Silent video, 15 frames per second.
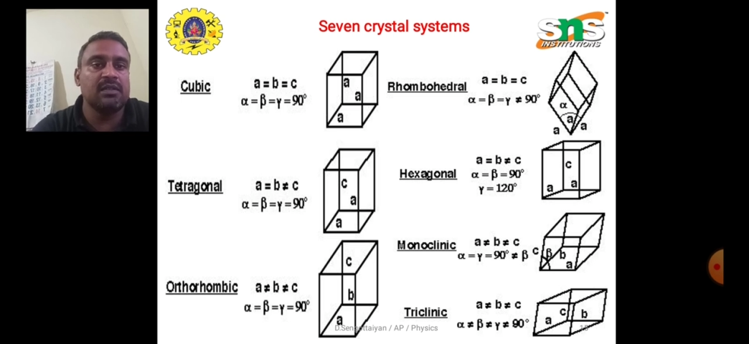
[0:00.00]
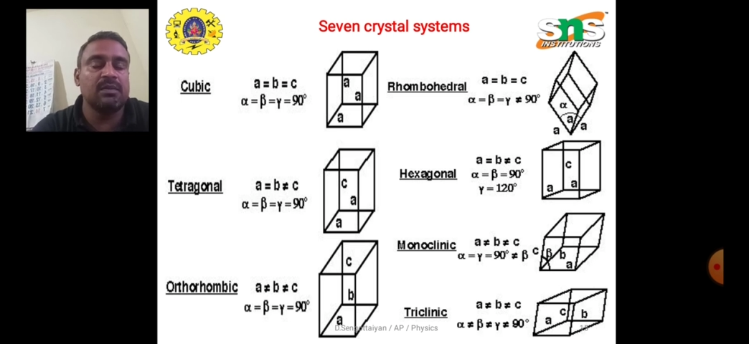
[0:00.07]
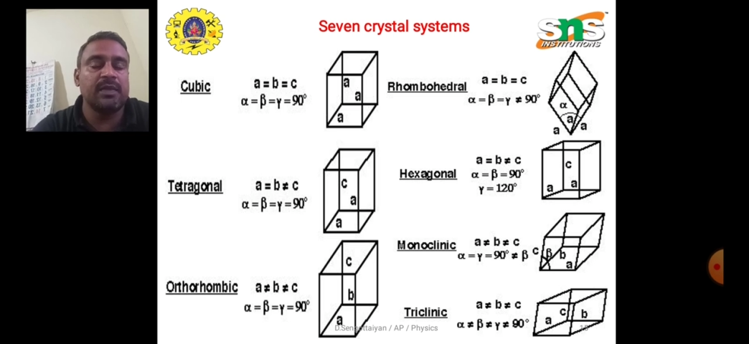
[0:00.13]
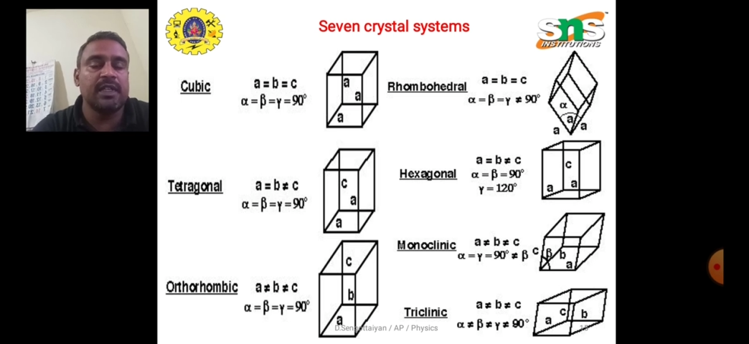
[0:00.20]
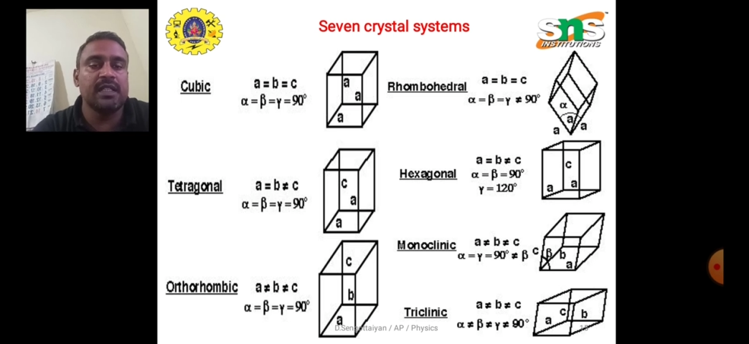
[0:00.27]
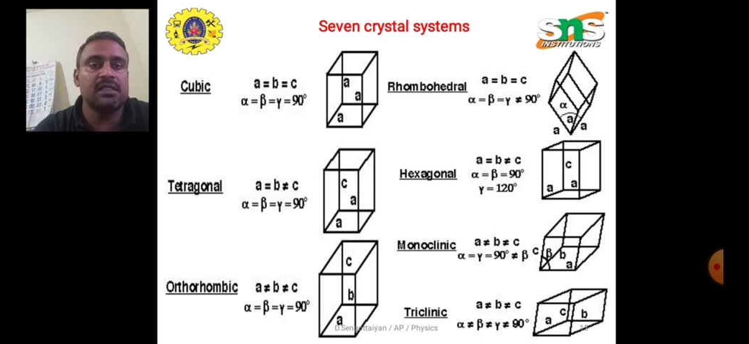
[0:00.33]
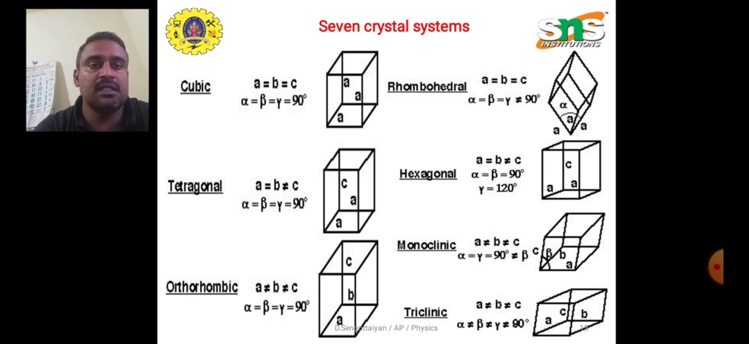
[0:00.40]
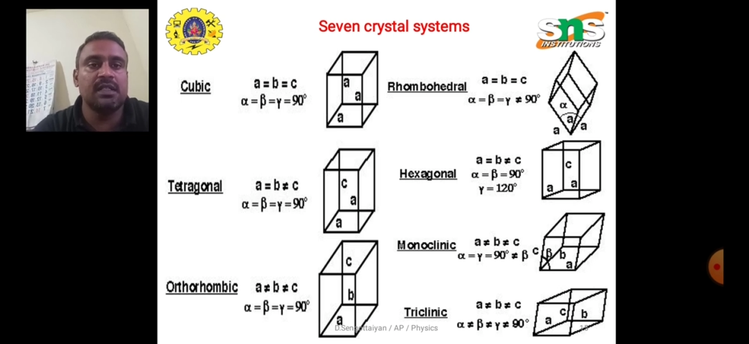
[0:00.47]

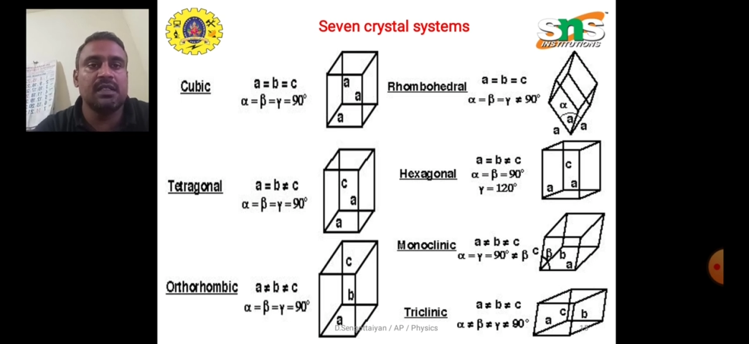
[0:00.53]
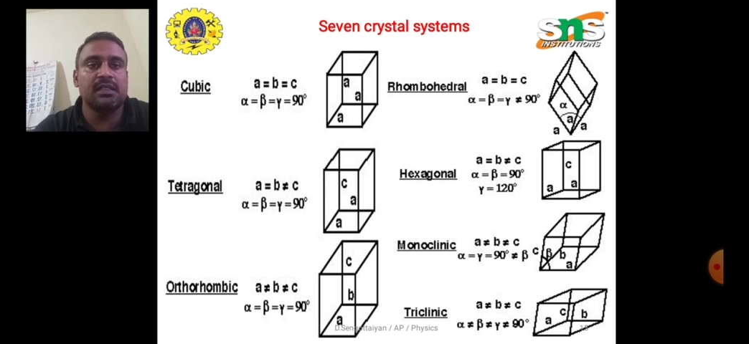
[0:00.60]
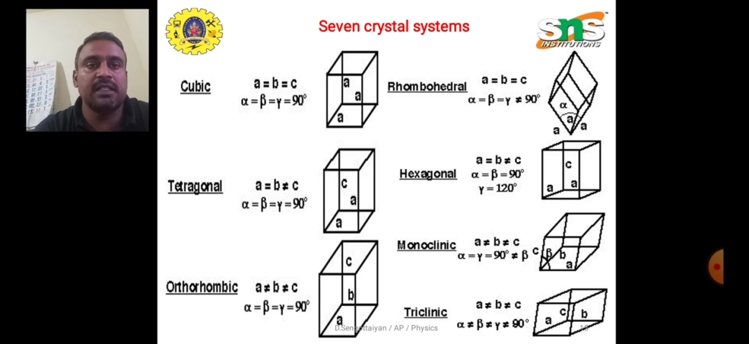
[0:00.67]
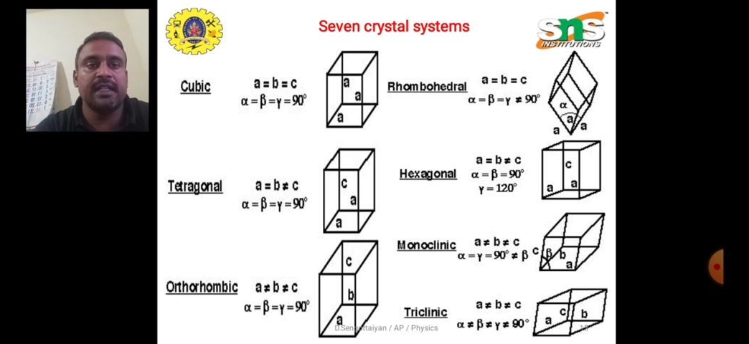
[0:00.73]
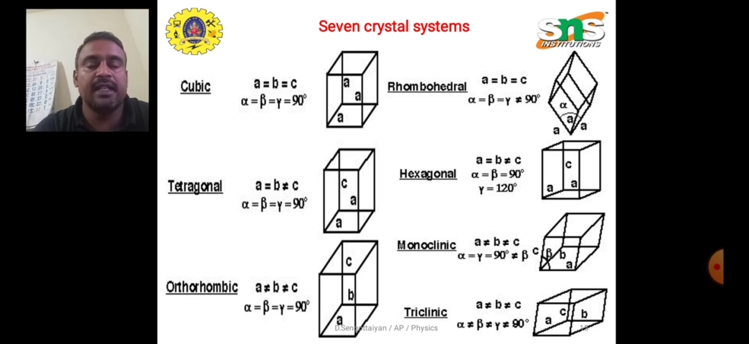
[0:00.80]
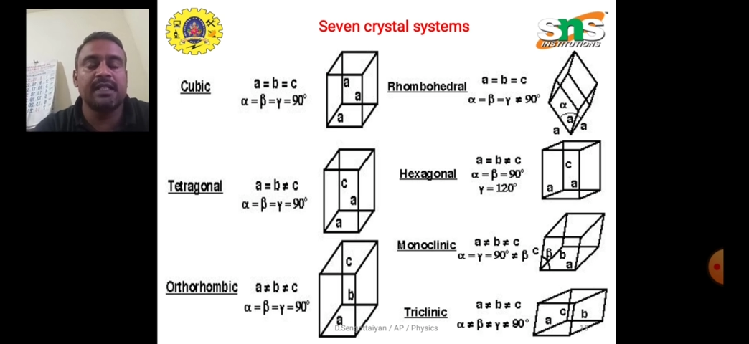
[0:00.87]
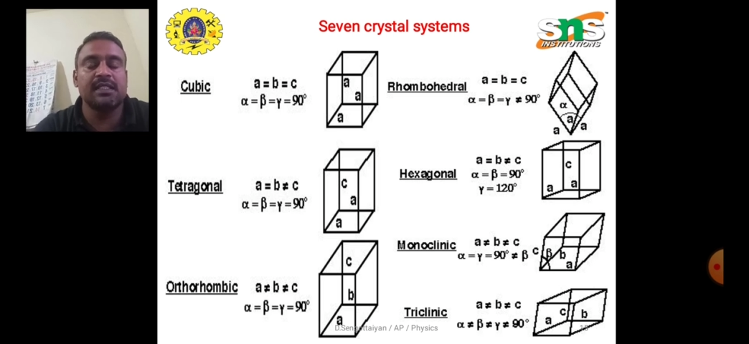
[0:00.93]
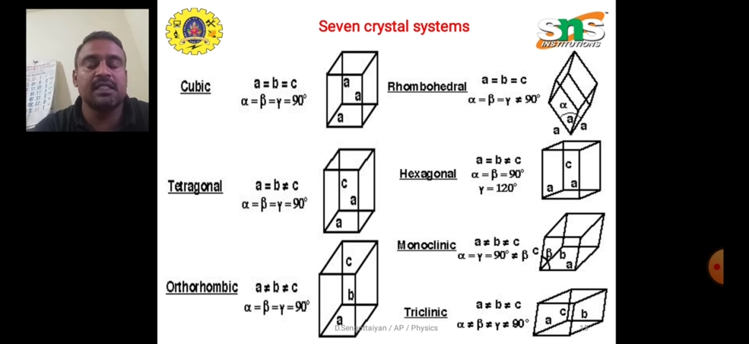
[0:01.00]
Based on
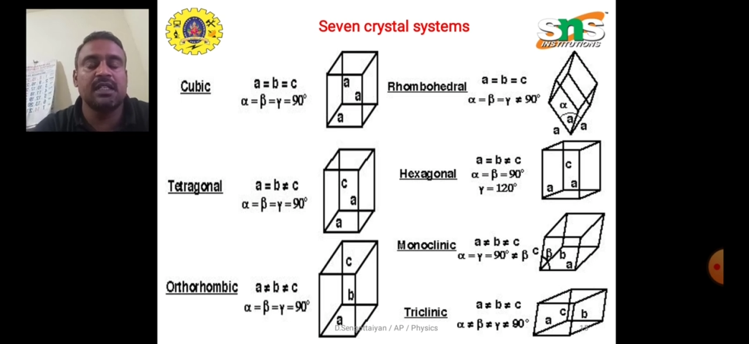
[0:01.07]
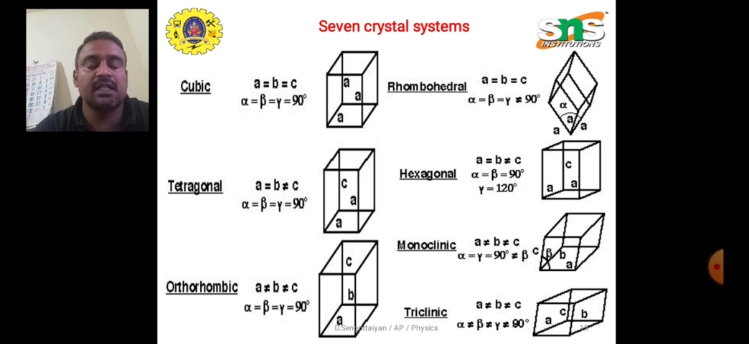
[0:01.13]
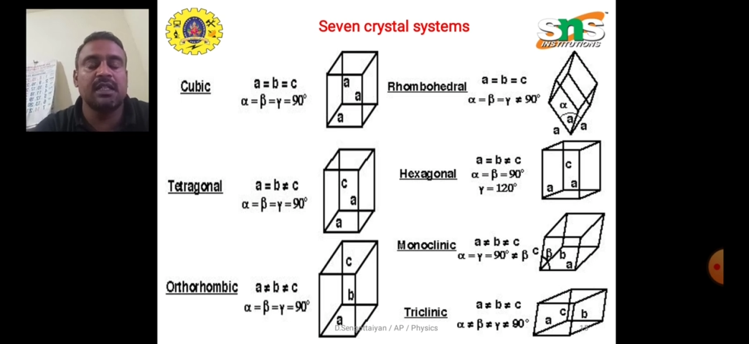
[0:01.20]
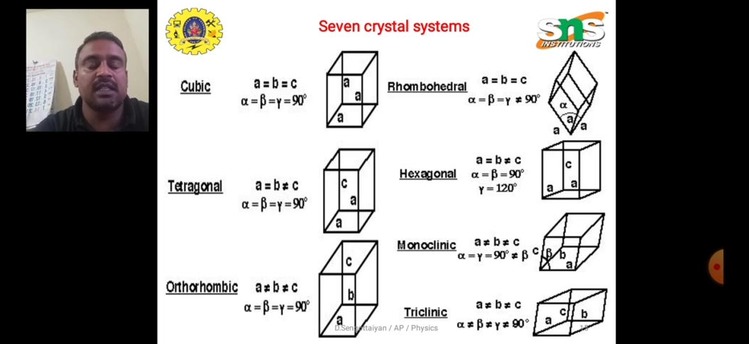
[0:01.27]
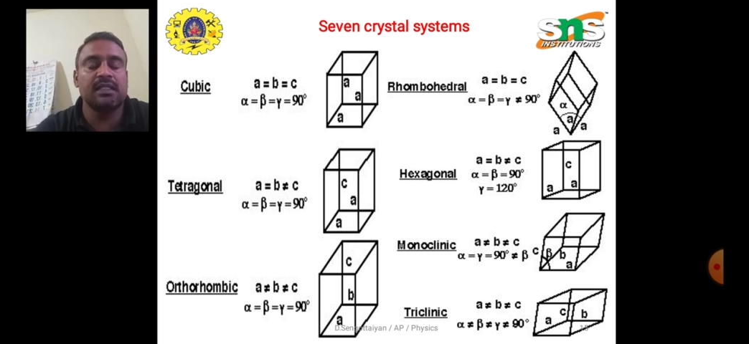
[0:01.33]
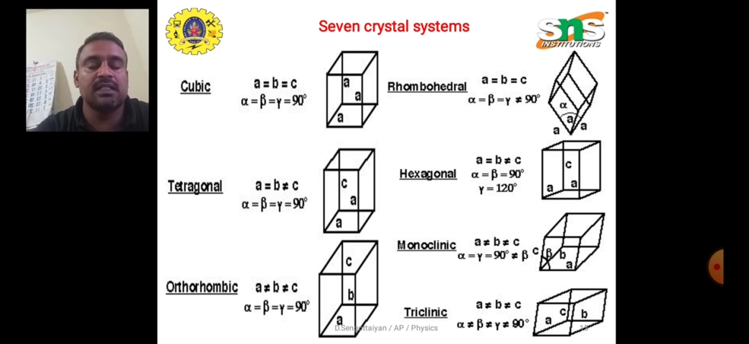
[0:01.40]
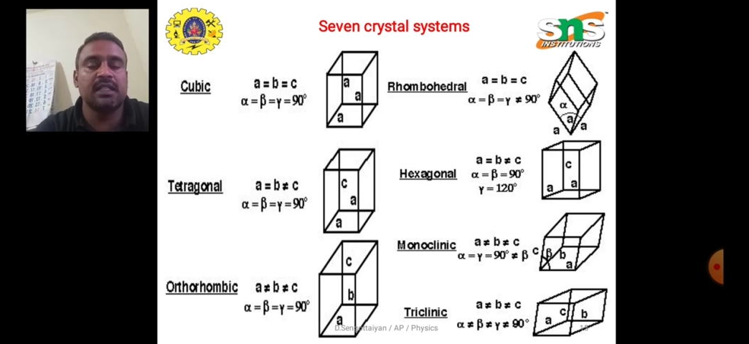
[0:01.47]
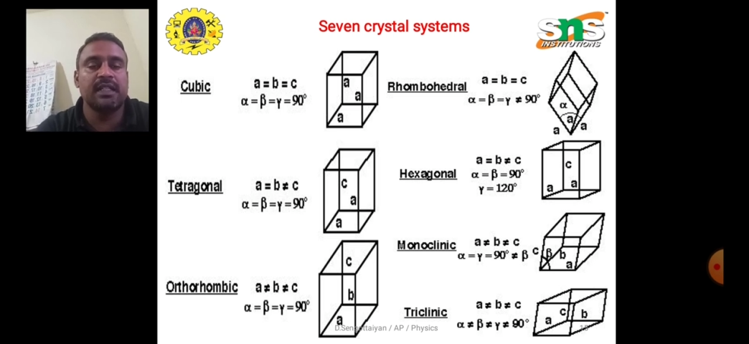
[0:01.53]
the axial
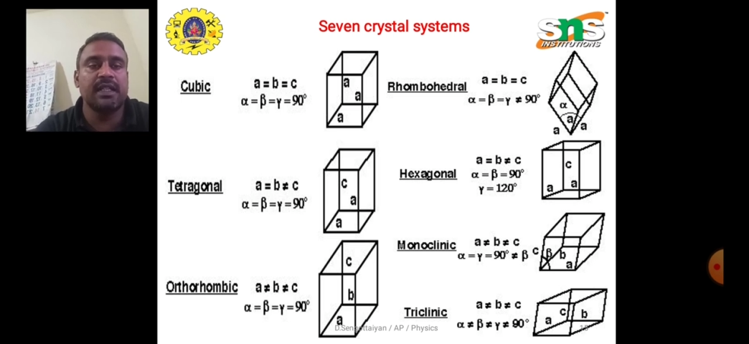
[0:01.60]
length and